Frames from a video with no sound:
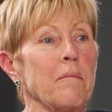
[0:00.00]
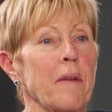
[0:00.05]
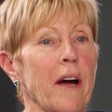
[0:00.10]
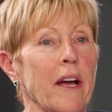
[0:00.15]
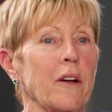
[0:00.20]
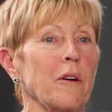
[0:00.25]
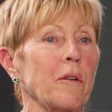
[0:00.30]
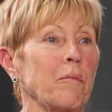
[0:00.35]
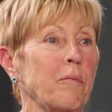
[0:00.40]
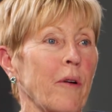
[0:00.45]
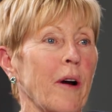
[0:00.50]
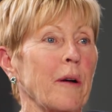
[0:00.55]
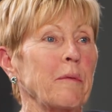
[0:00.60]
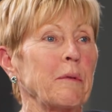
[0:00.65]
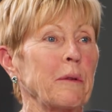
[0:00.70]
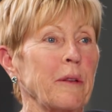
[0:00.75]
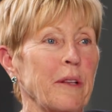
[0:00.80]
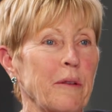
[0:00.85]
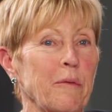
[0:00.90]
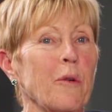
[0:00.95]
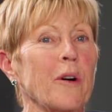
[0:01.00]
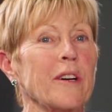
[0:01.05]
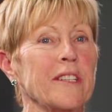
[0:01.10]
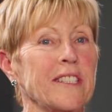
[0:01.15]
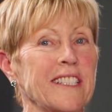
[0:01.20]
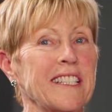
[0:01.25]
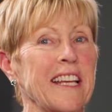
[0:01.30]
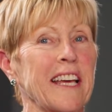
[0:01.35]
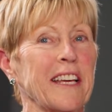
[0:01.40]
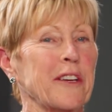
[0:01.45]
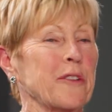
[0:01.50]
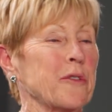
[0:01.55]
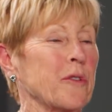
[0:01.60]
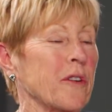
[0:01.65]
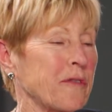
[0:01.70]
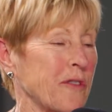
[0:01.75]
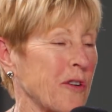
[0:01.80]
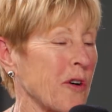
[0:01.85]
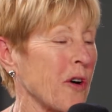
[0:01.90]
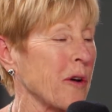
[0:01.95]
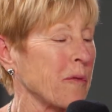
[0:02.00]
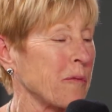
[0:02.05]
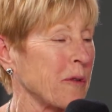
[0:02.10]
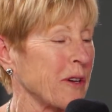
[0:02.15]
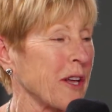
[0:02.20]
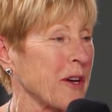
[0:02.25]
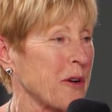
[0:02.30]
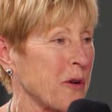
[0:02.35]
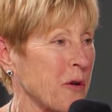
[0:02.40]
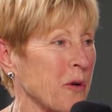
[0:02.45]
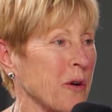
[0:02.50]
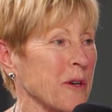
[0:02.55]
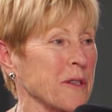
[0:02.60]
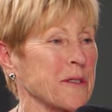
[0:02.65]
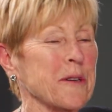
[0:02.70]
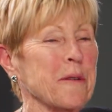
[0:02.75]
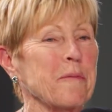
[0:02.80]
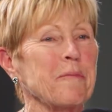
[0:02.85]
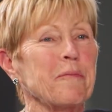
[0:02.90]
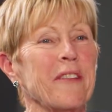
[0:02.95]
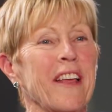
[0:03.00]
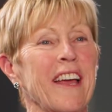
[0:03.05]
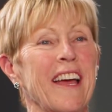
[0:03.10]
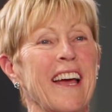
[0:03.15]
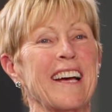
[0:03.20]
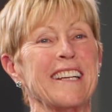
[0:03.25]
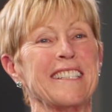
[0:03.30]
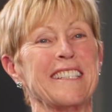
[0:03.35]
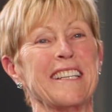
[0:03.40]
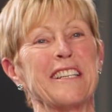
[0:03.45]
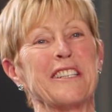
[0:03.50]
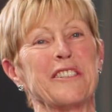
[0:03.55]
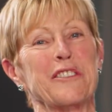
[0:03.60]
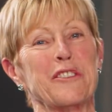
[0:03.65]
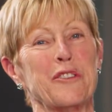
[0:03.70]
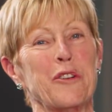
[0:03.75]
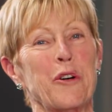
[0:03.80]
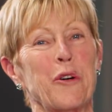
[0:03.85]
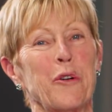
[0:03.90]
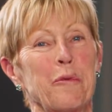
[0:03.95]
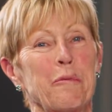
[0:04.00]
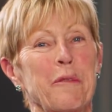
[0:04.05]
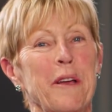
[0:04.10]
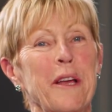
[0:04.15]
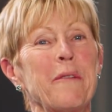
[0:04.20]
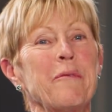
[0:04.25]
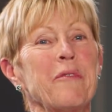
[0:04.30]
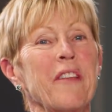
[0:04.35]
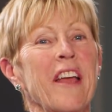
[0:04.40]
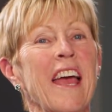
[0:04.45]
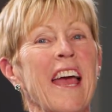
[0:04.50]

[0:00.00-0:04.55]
Michael probably was taken off guard when I called mm -hmm. him, mm-hmm. as he has told me.